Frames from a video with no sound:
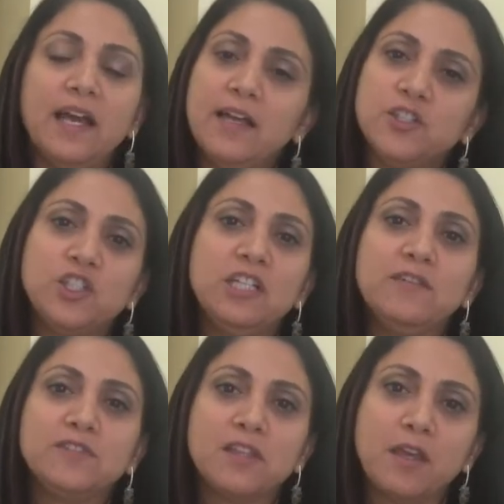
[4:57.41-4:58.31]

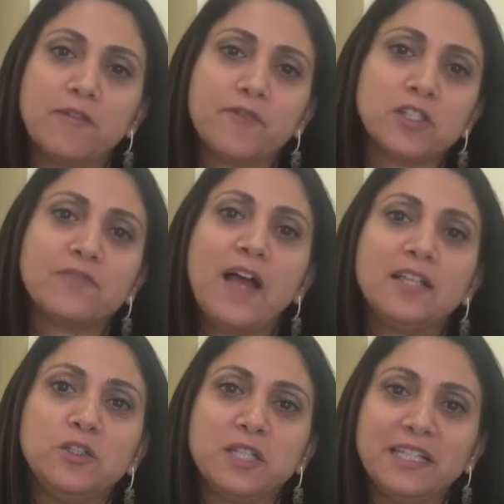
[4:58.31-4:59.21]
achieved their first
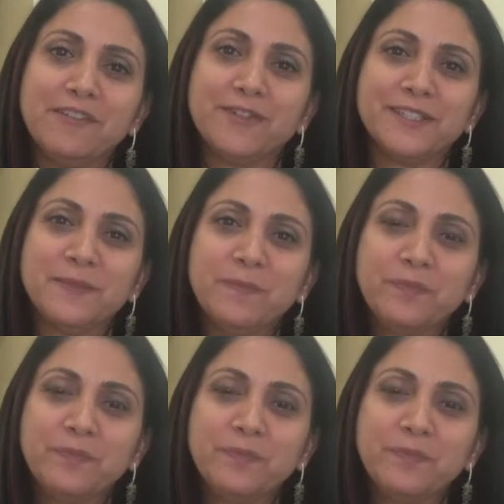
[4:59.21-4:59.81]
value delivered.